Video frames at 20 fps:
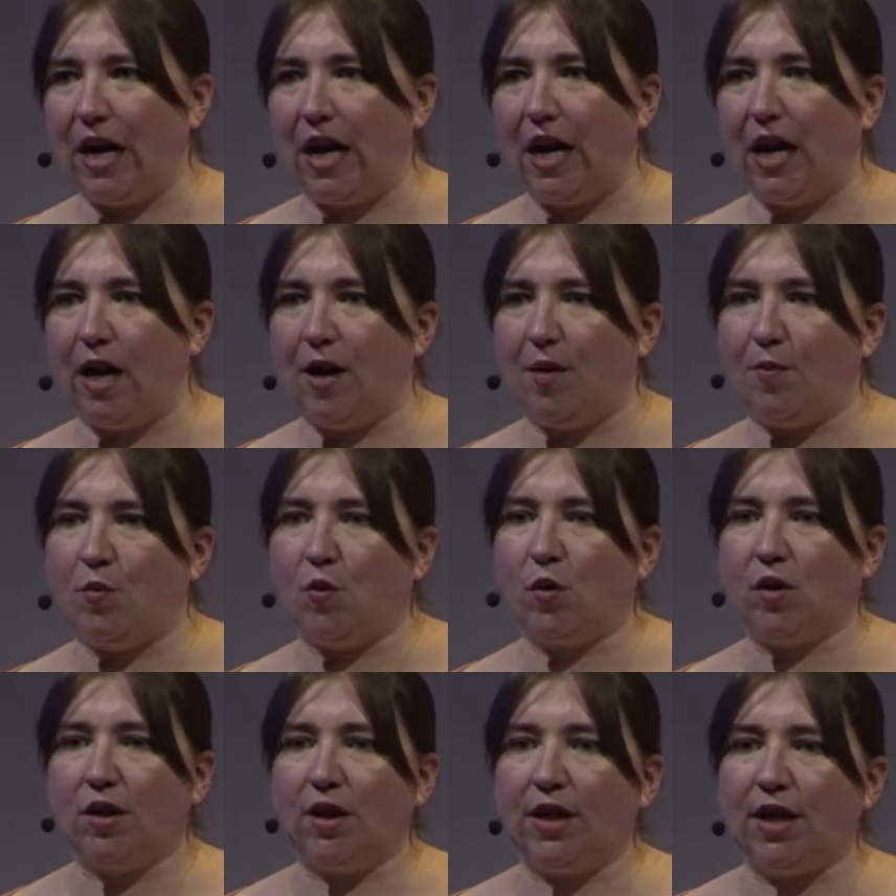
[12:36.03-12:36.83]
Um,
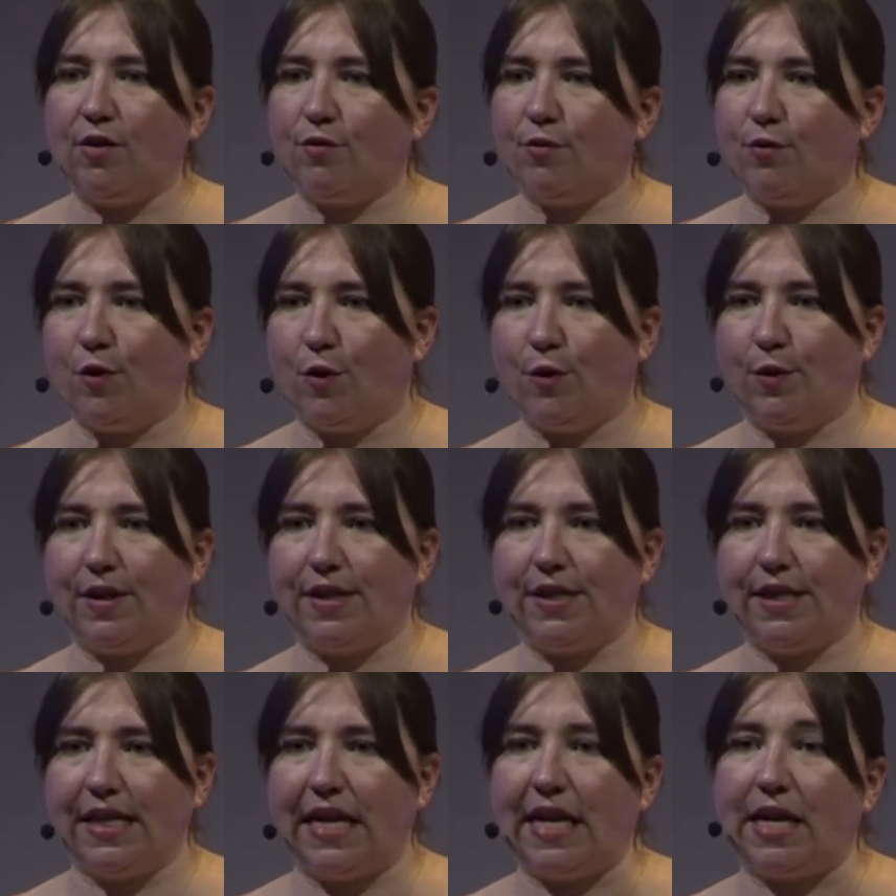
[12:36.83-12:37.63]
we're looking
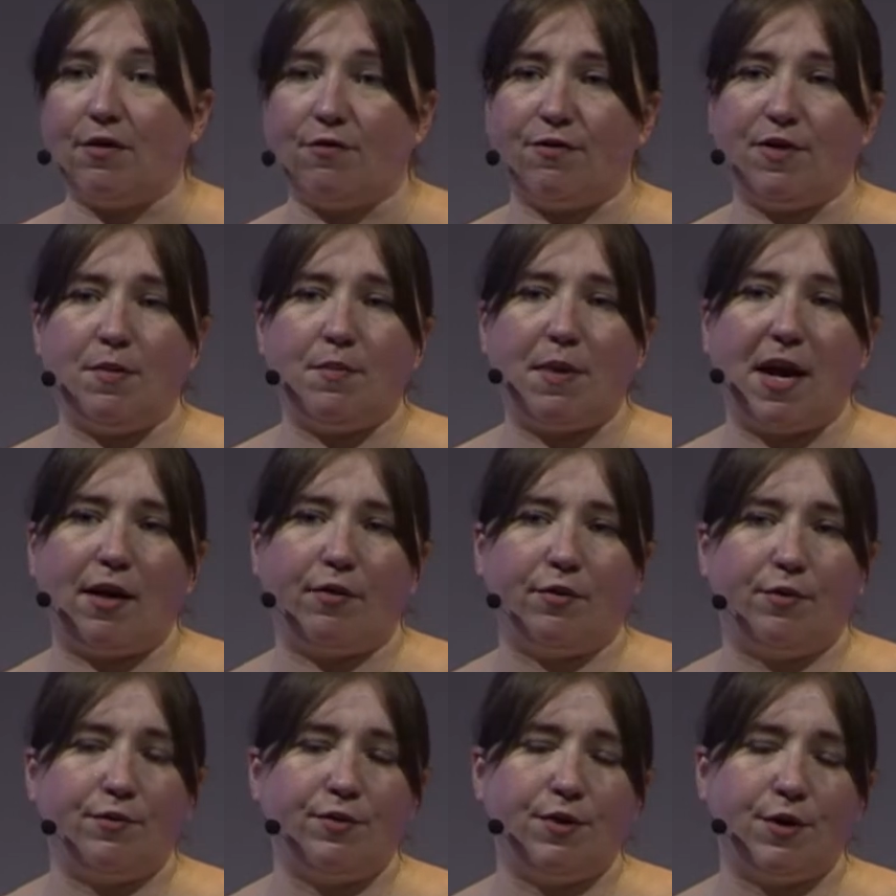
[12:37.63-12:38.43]
forward to getting
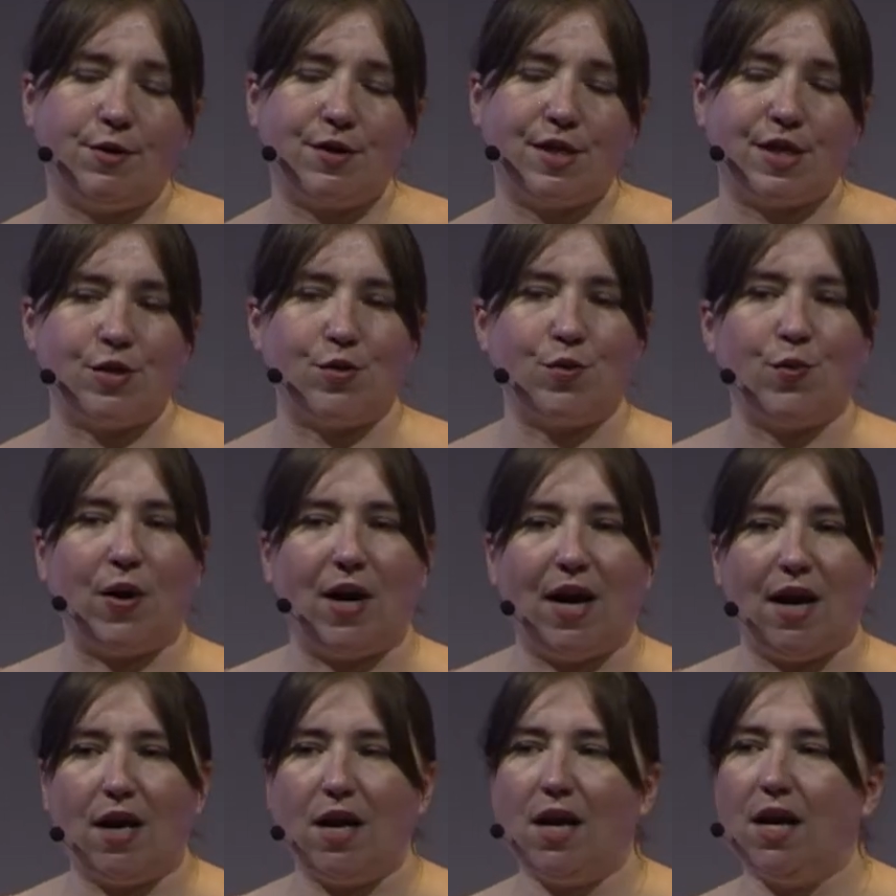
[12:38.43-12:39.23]
feedback from folks as
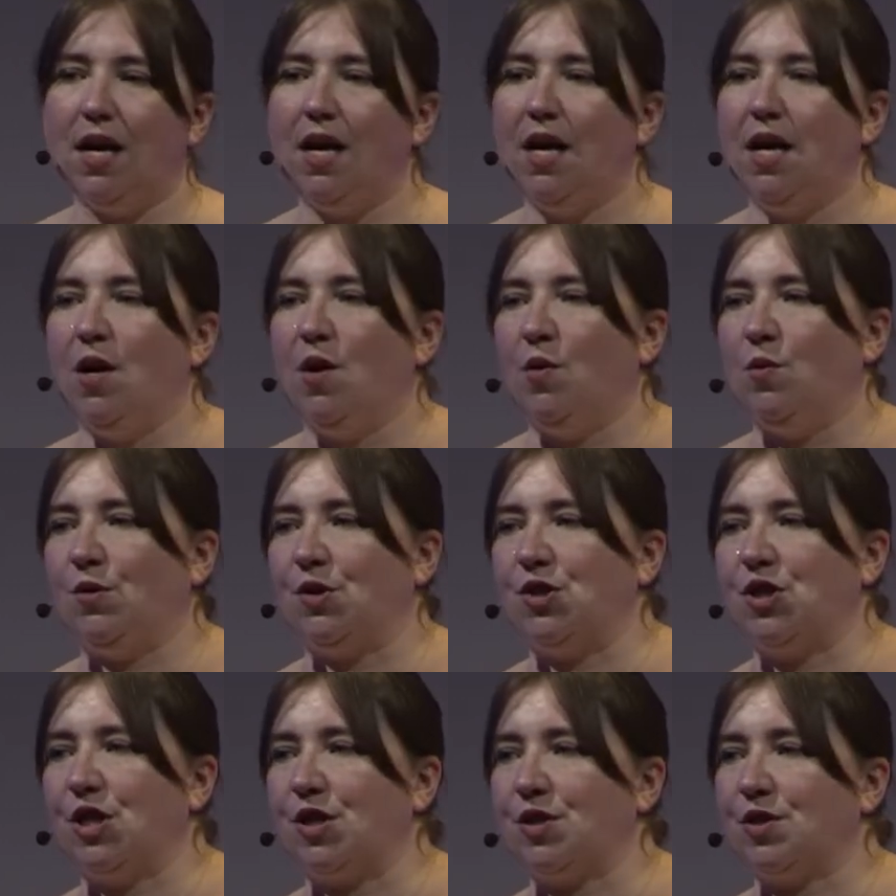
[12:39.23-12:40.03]
well. We'll
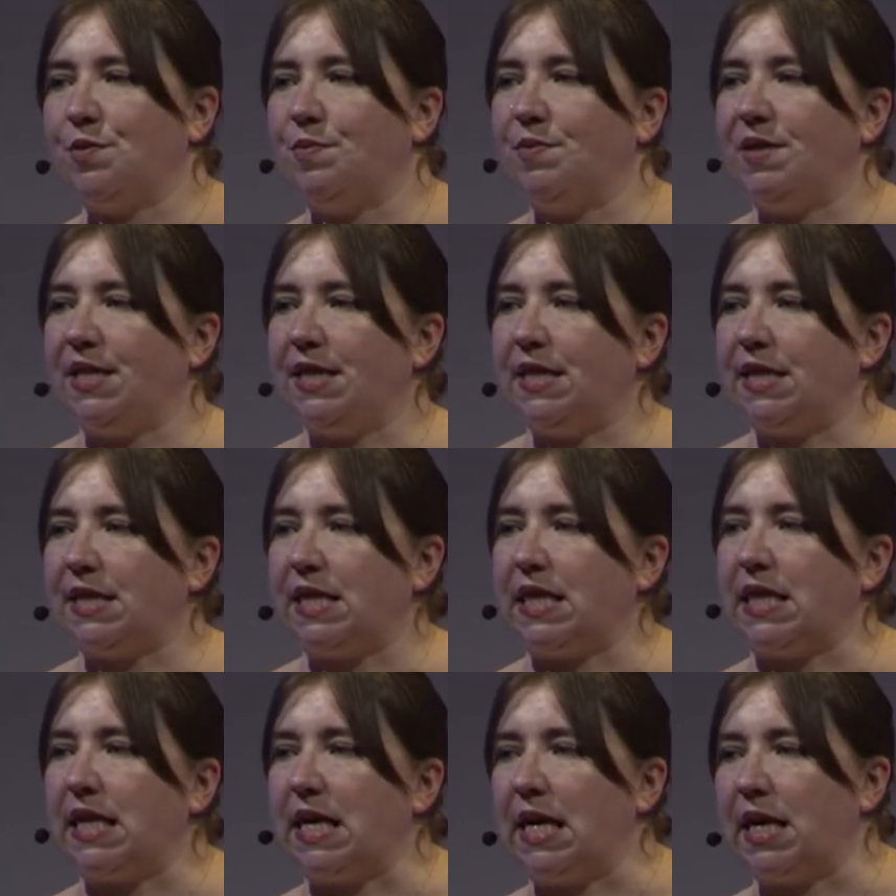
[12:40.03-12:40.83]
share some details
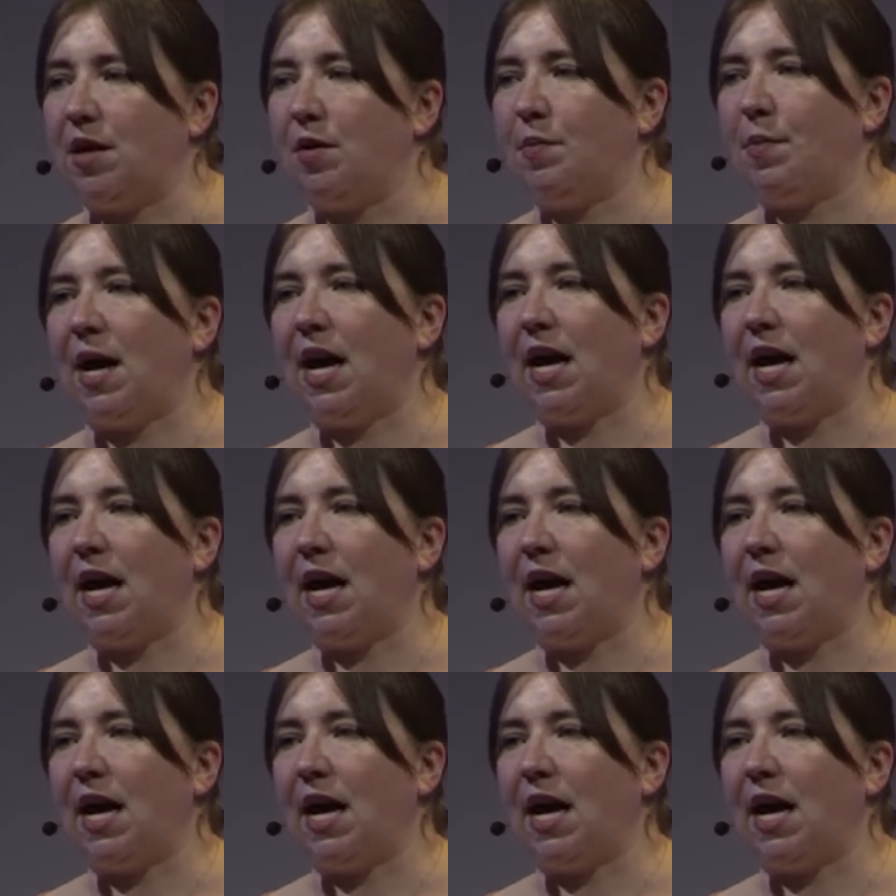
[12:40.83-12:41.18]
at the end about